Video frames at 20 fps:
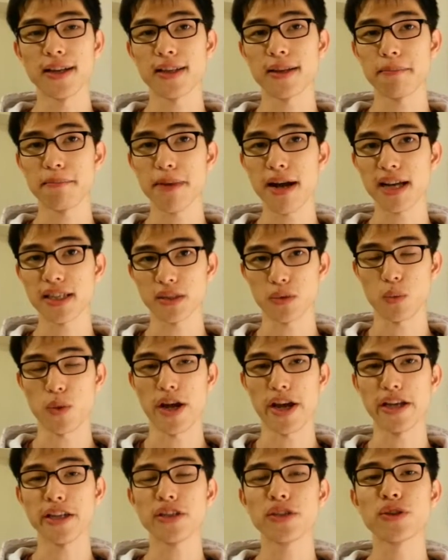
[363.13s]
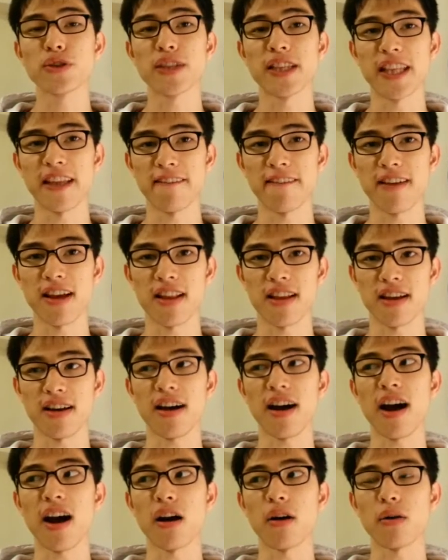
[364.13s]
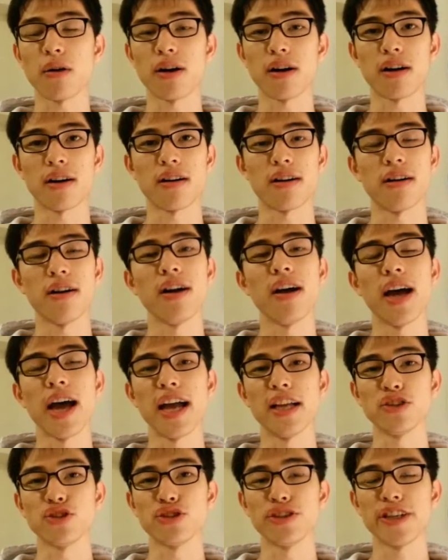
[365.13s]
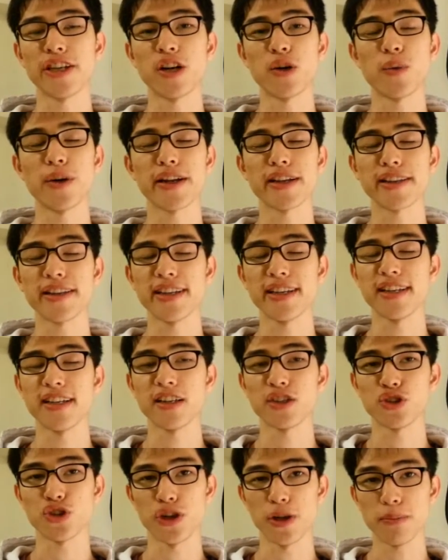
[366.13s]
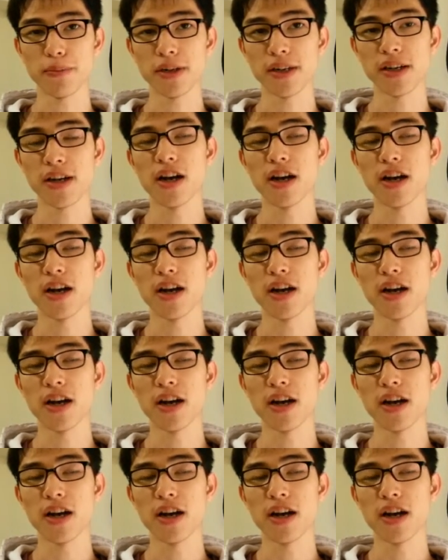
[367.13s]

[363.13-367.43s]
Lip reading: the best way to develop our engineering leadership